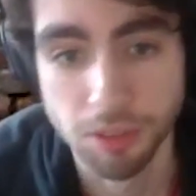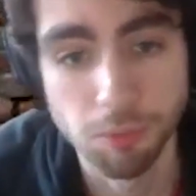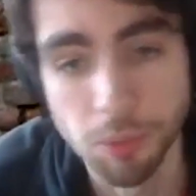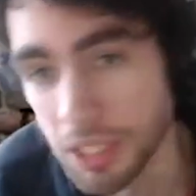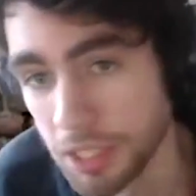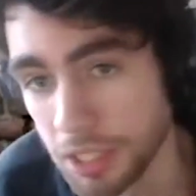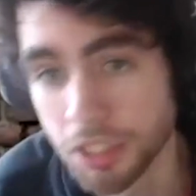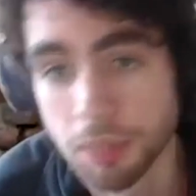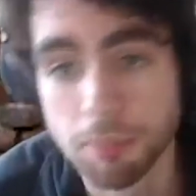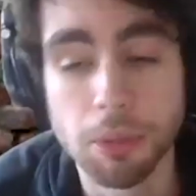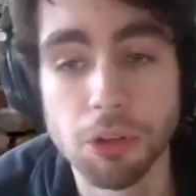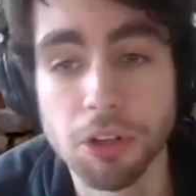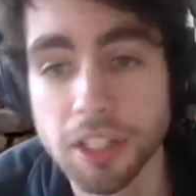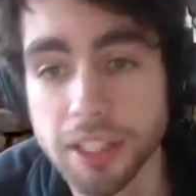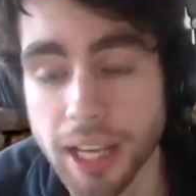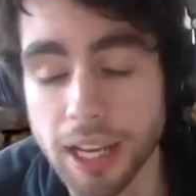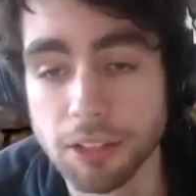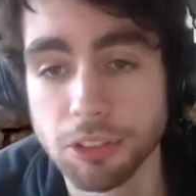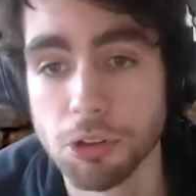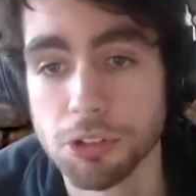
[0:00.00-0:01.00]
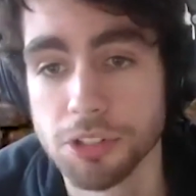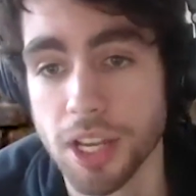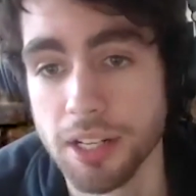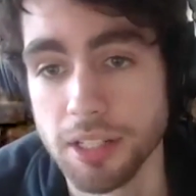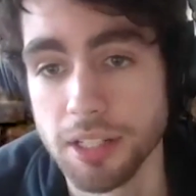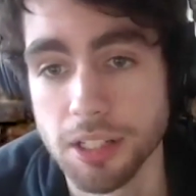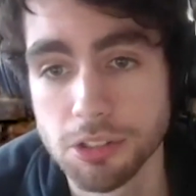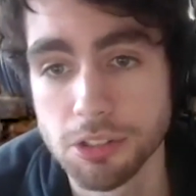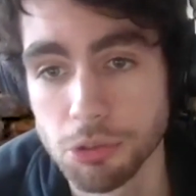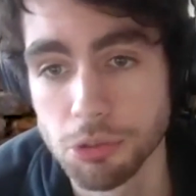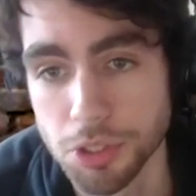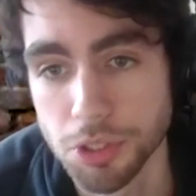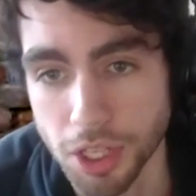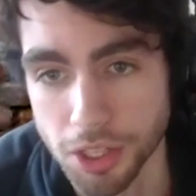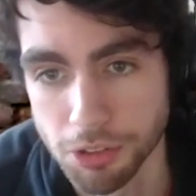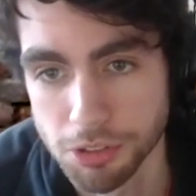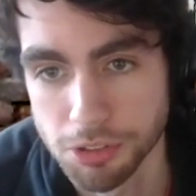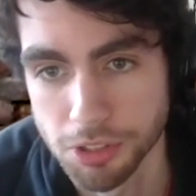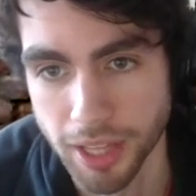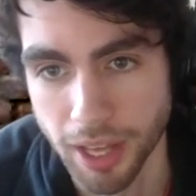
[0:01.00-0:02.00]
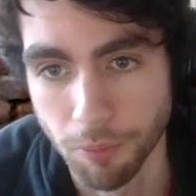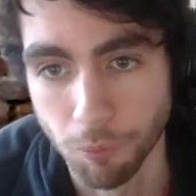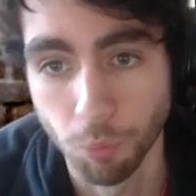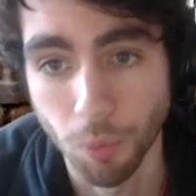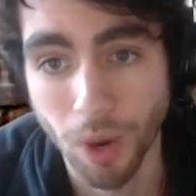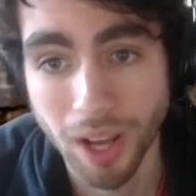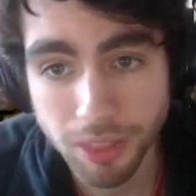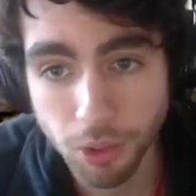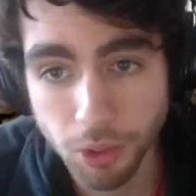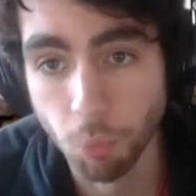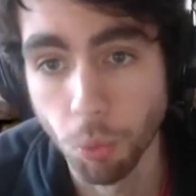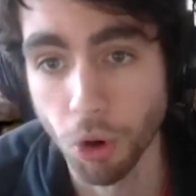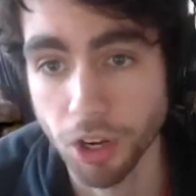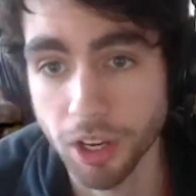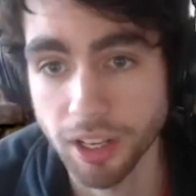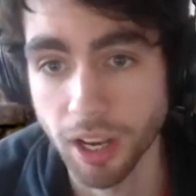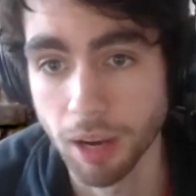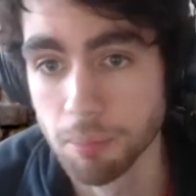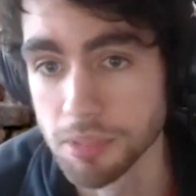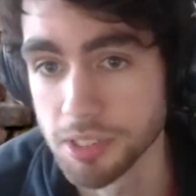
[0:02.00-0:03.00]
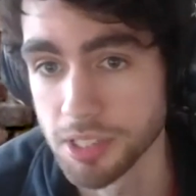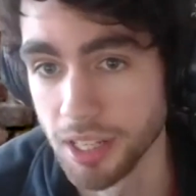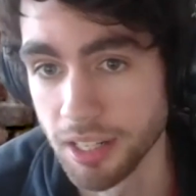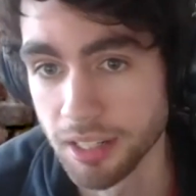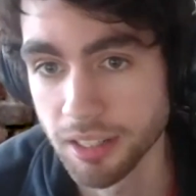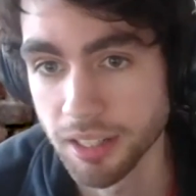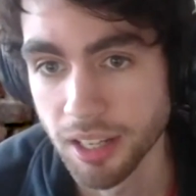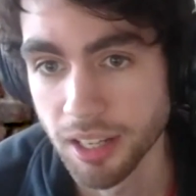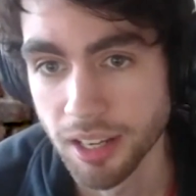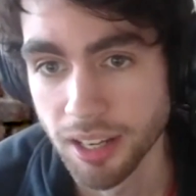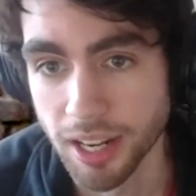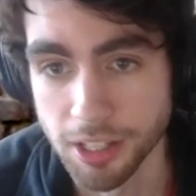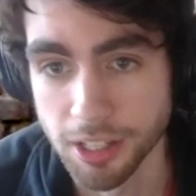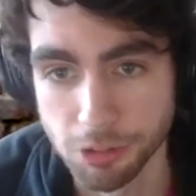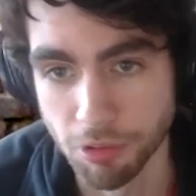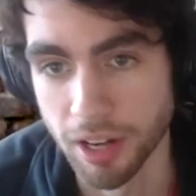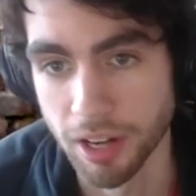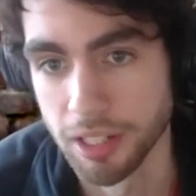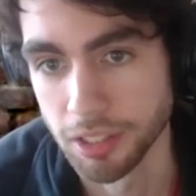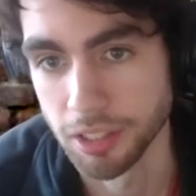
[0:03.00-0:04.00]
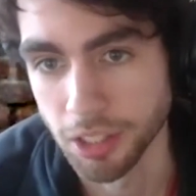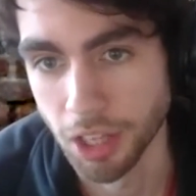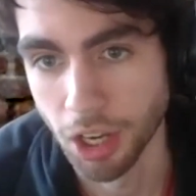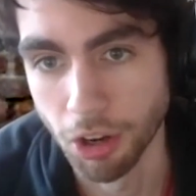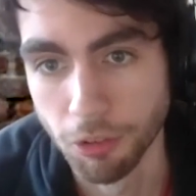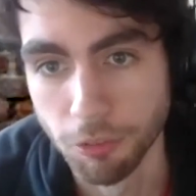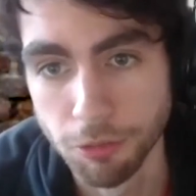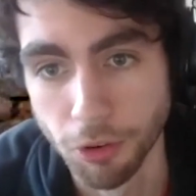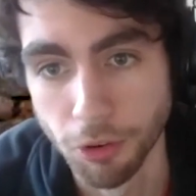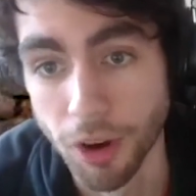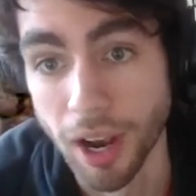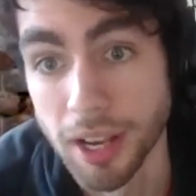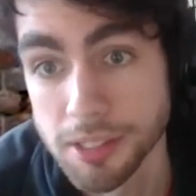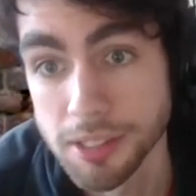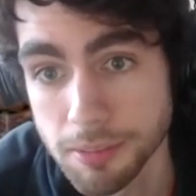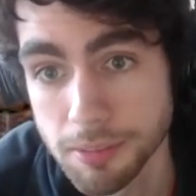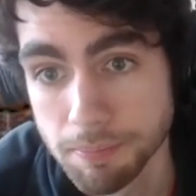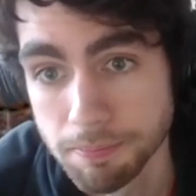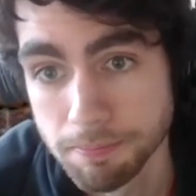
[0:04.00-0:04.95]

We need to communicate those ideas to each other so that when the work comes in, it's ready to go for us.